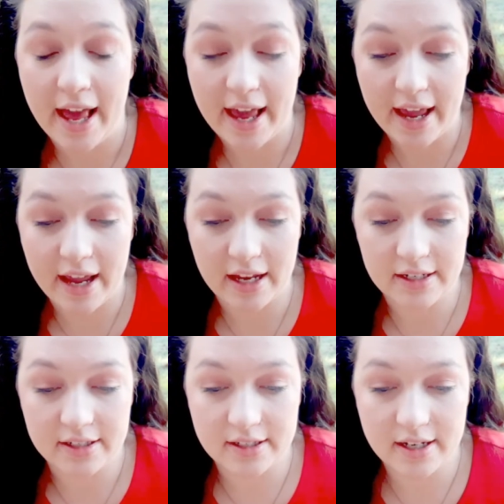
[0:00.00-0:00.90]

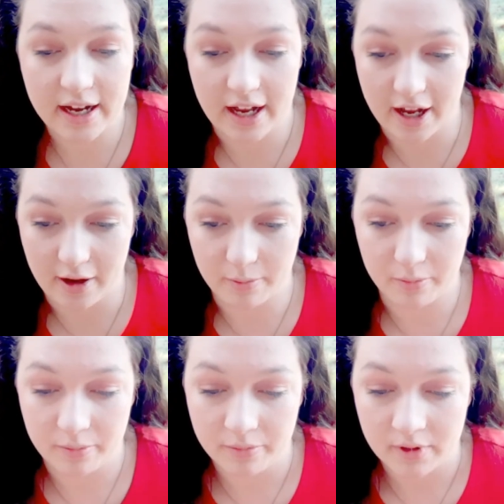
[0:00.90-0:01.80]
and
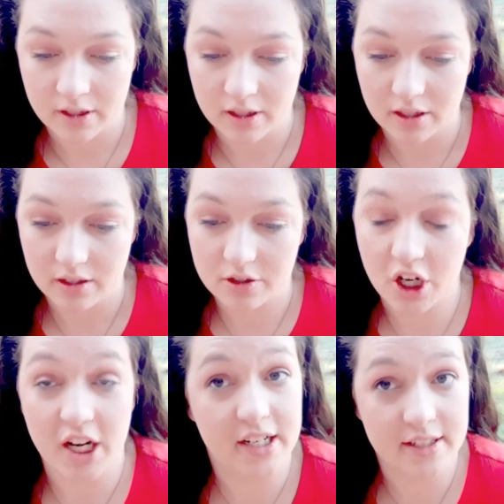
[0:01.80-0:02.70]

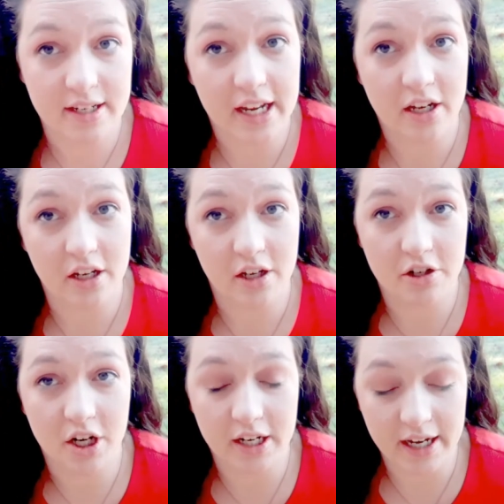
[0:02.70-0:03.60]
so it you
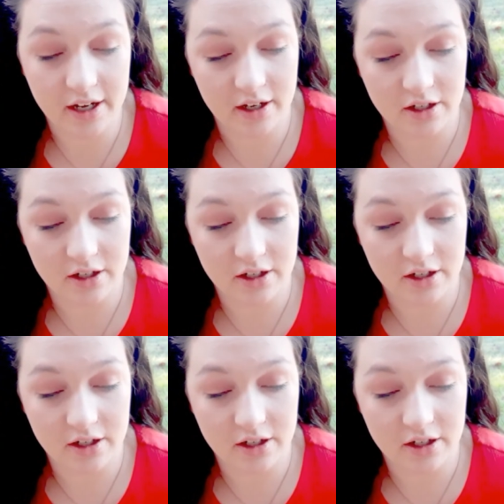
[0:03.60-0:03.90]
don't get